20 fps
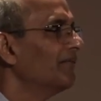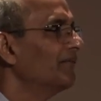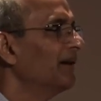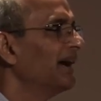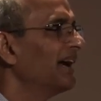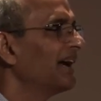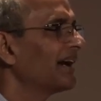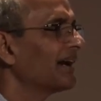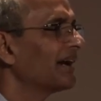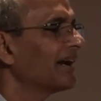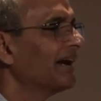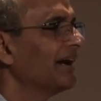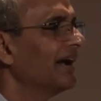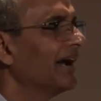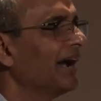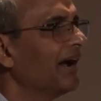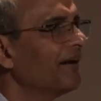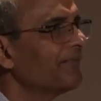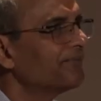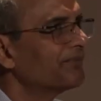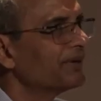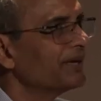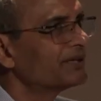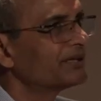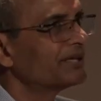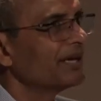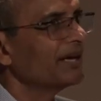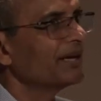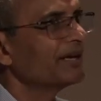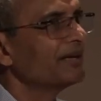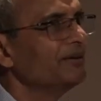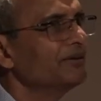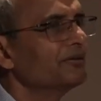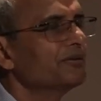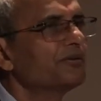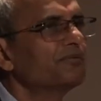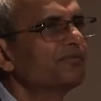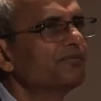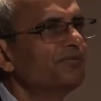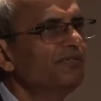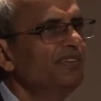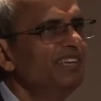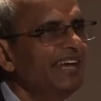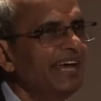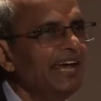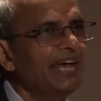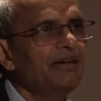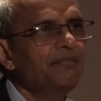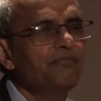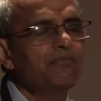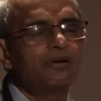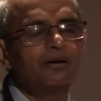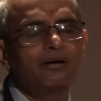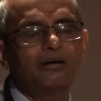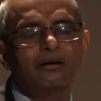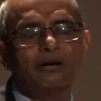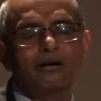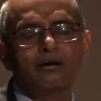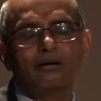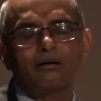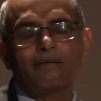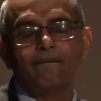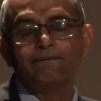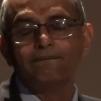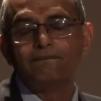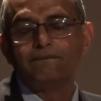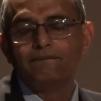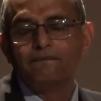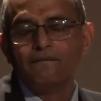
where everything, you name a